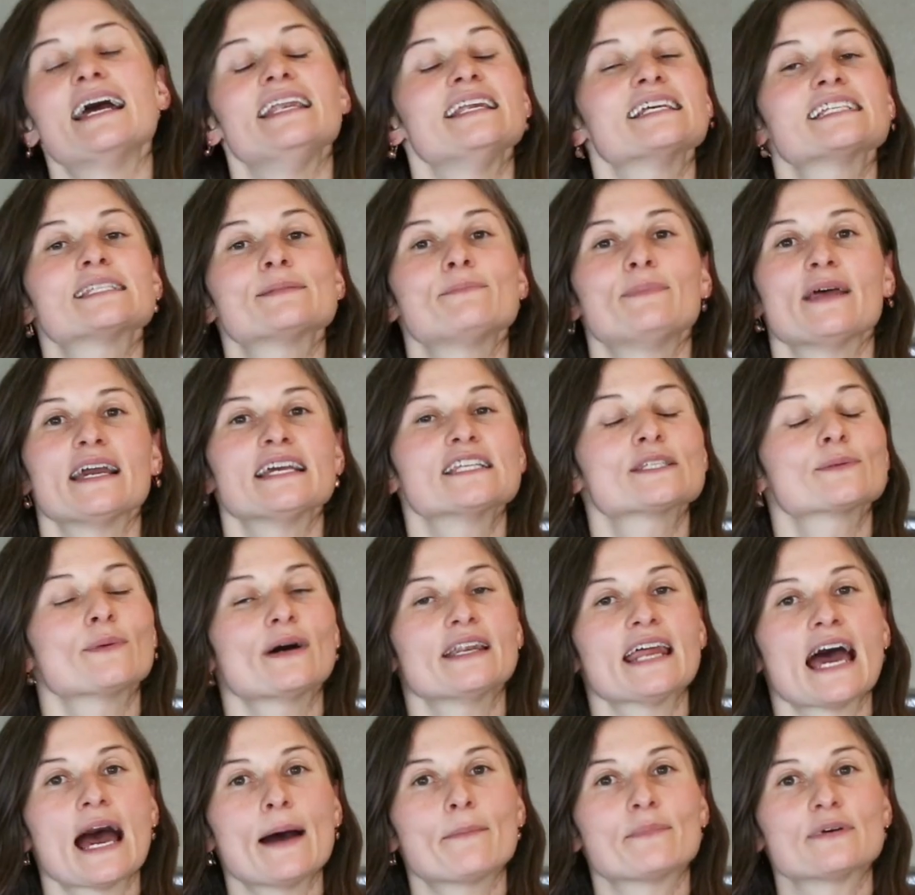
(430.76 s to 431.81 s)
and explains
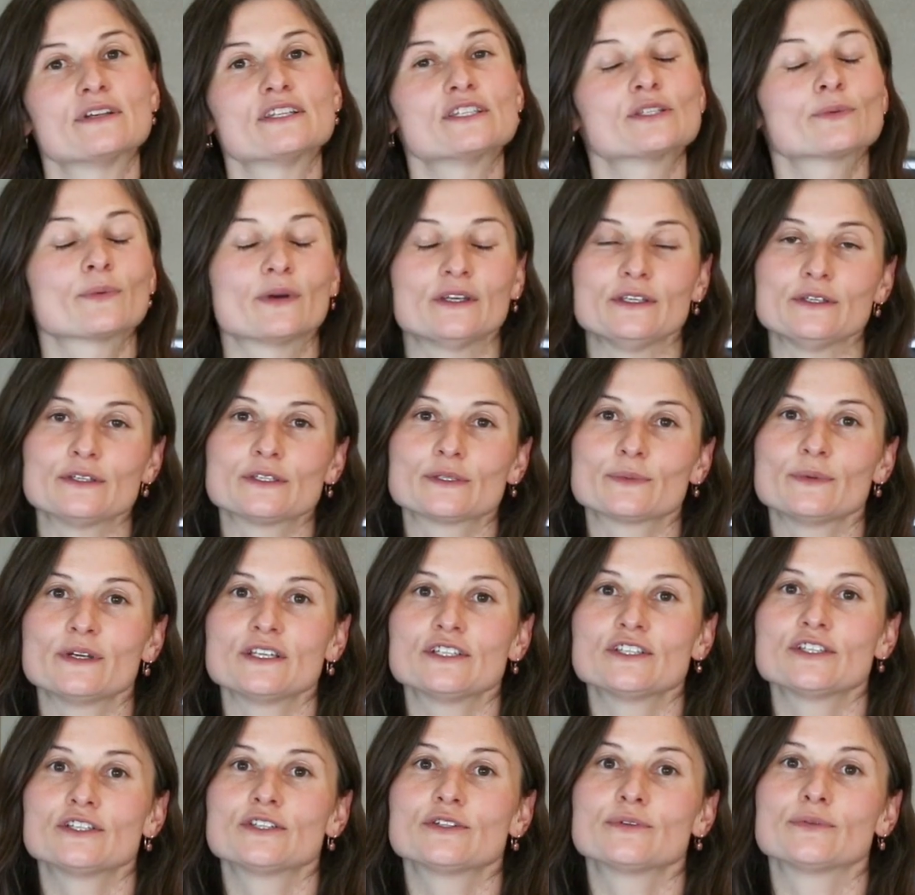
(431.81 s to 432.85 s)
what happens when you
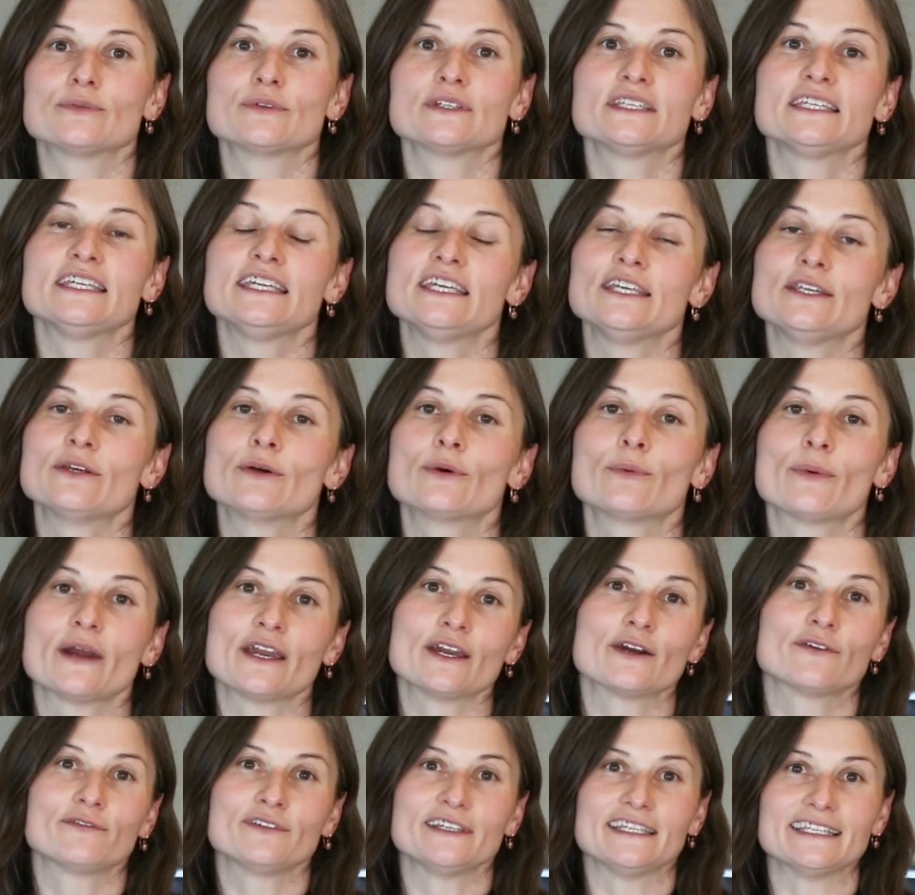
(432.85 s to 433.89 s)
switch to a keto
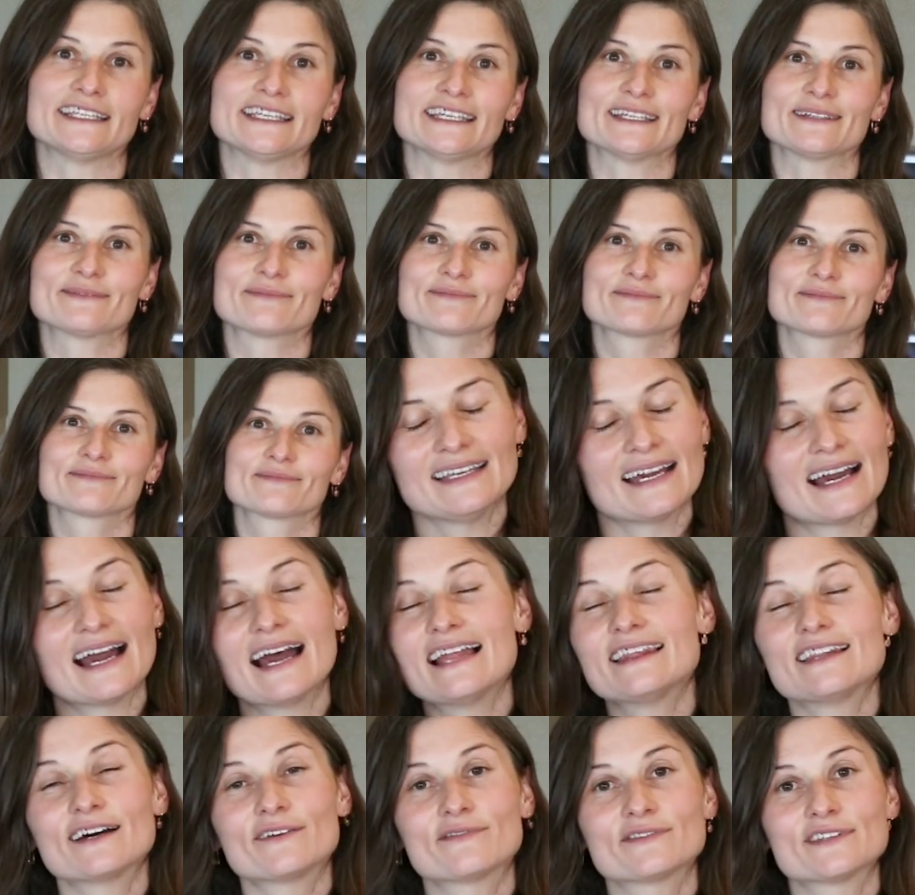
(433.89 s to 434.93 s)
way of eating. Yeah,
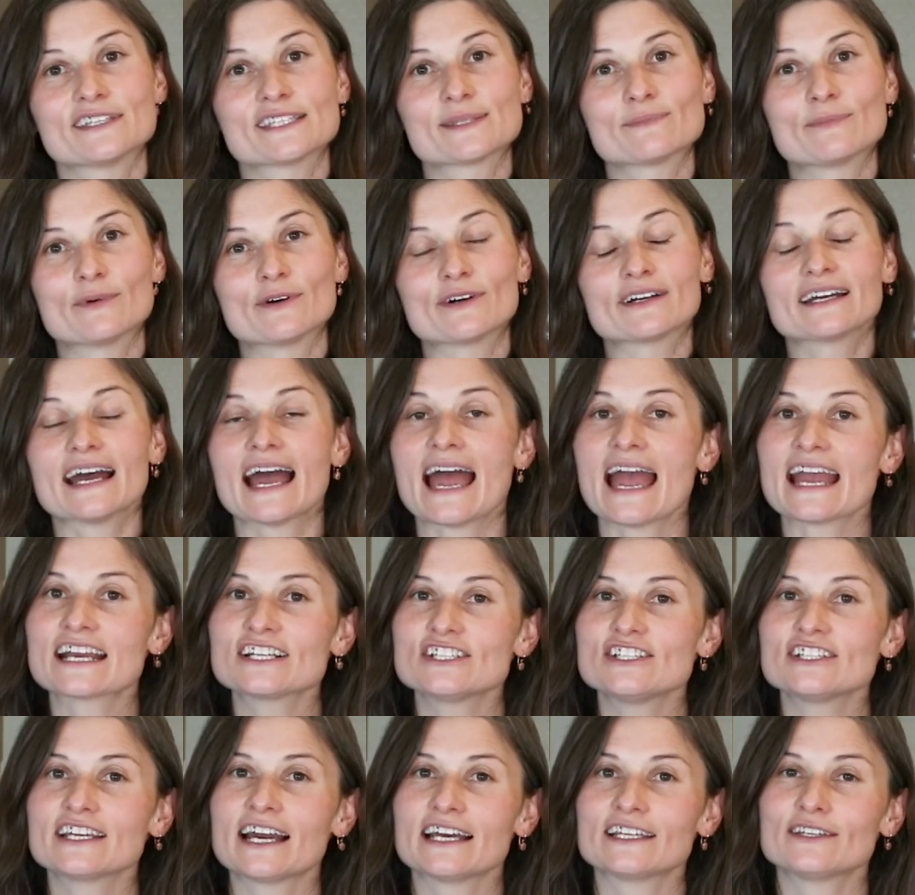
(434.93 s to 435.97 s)
I love this book. I
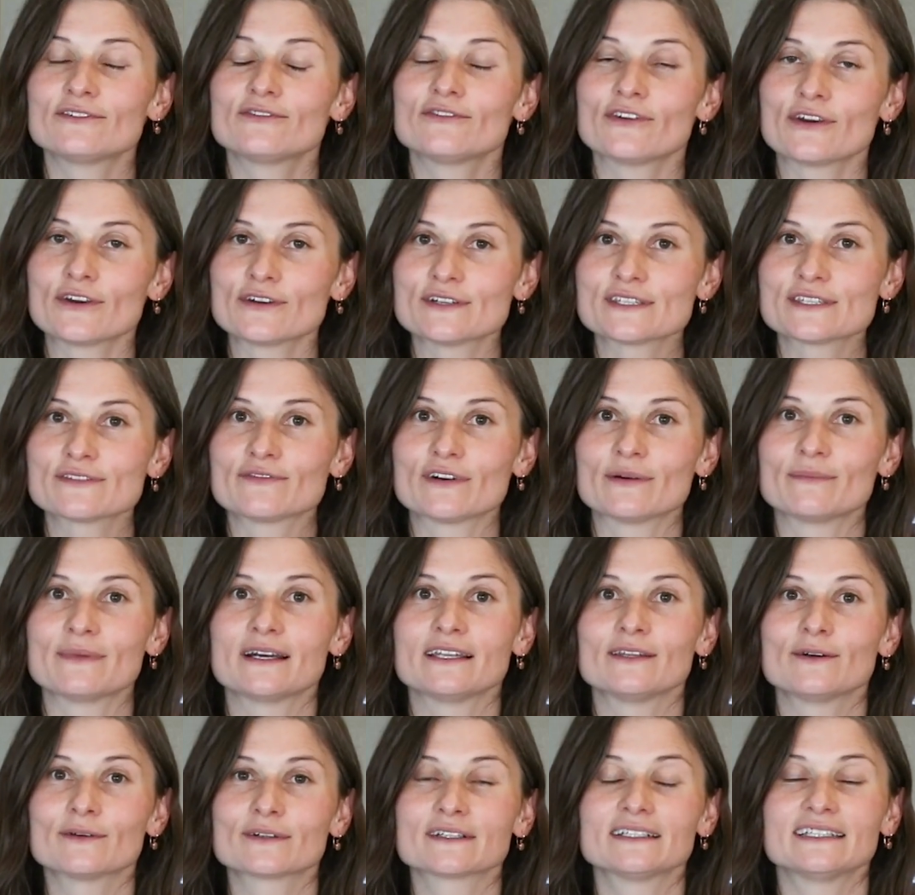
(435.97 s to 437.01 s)
actually got it first from my
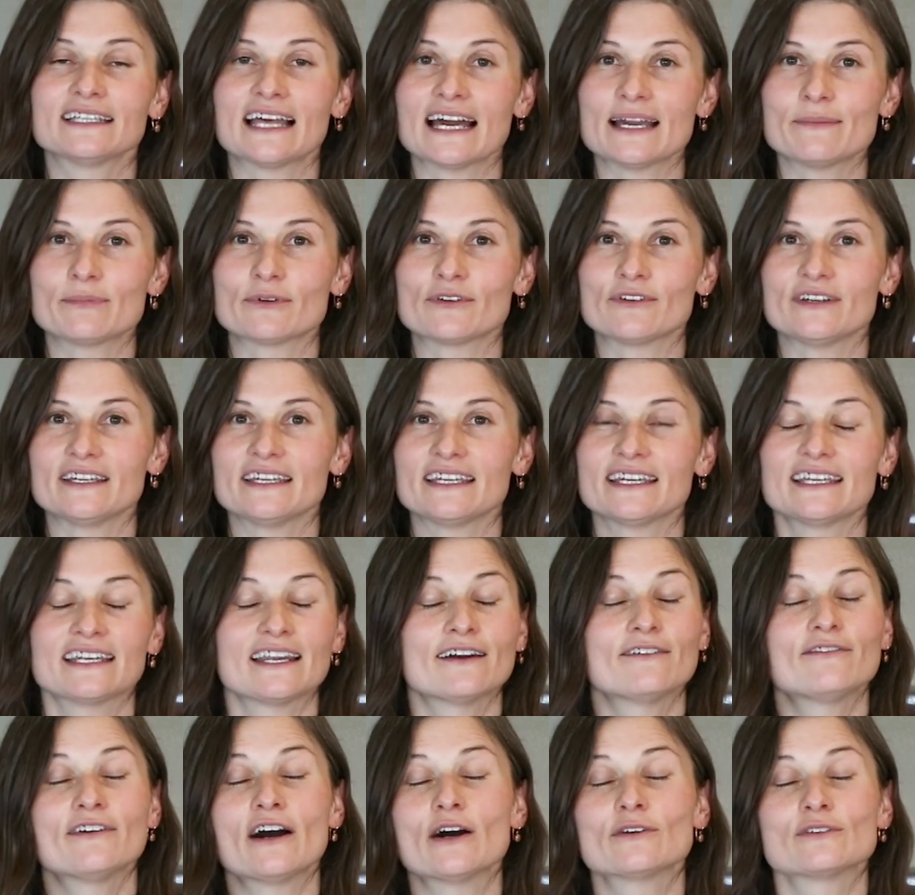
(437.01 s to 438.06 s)
local library and
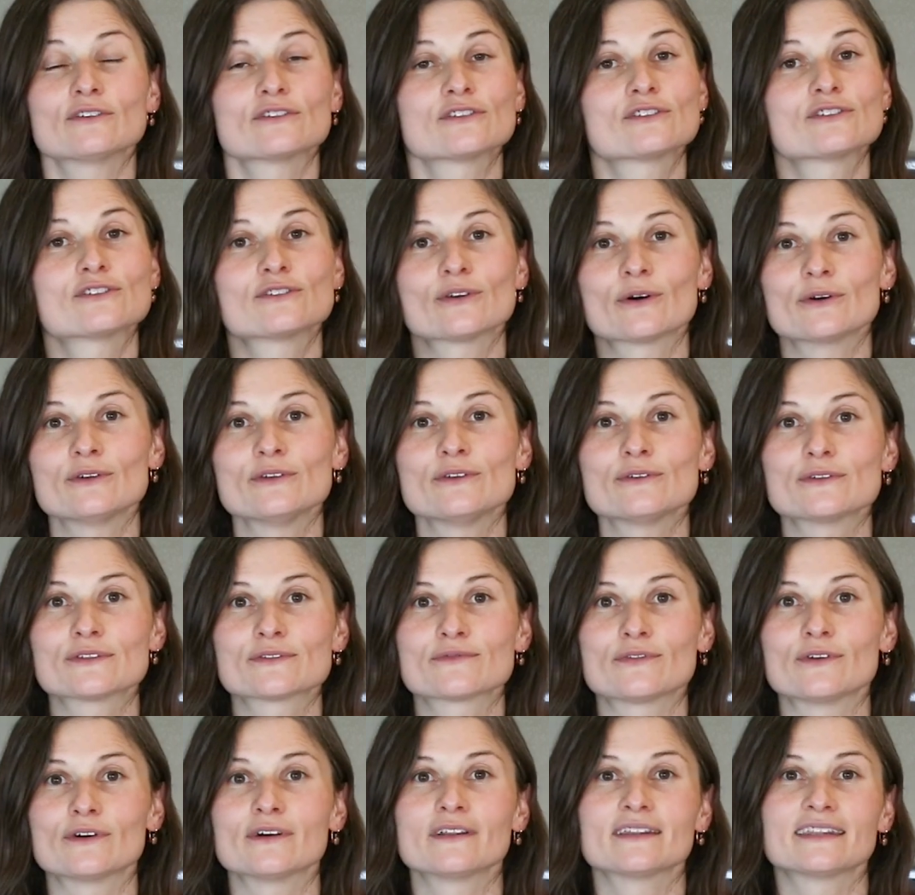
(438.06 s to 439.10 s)
I found it so
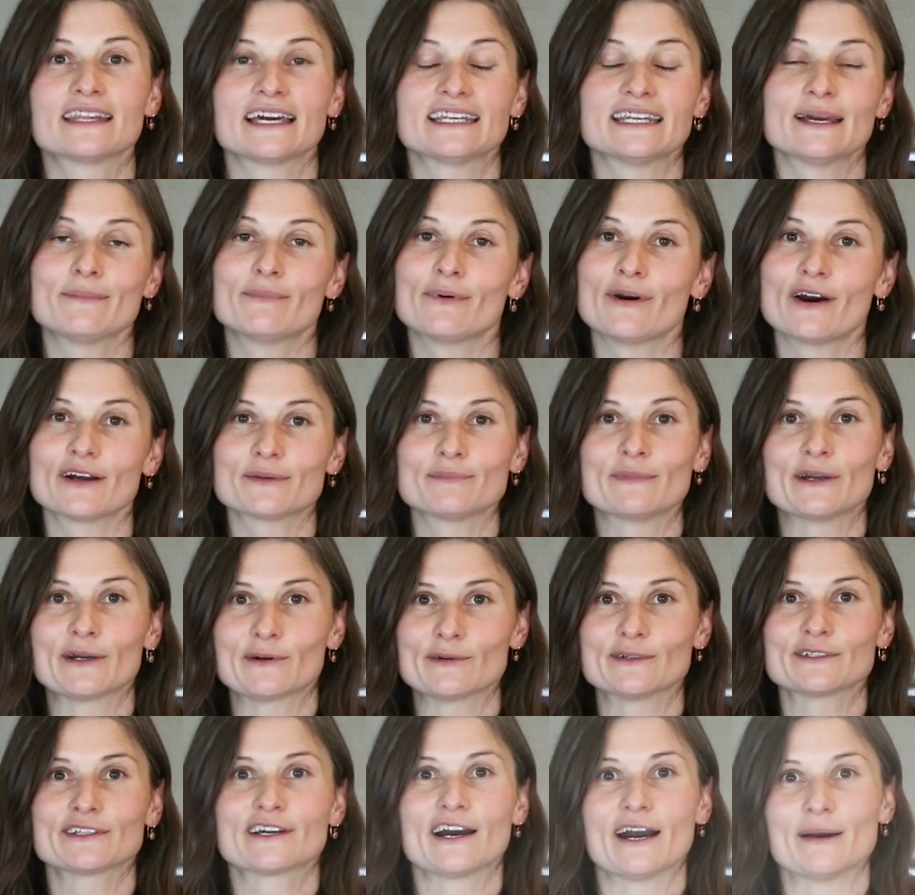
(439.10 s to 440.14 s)
useful that I bought my
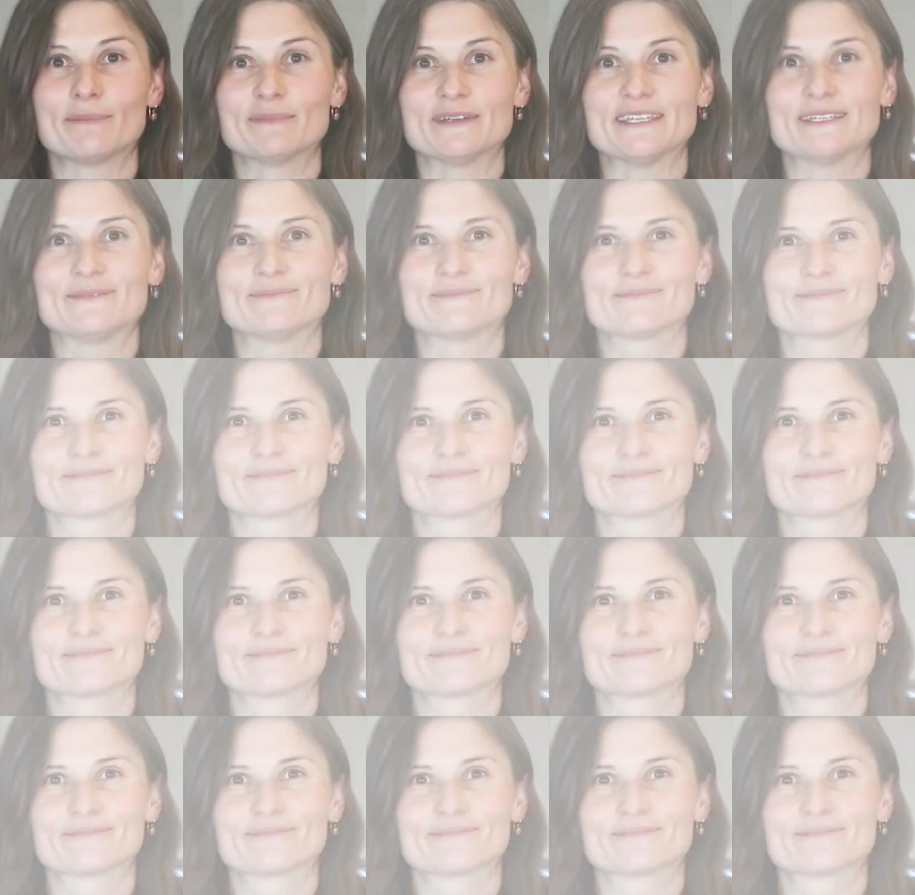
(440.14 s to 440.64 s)
own copy.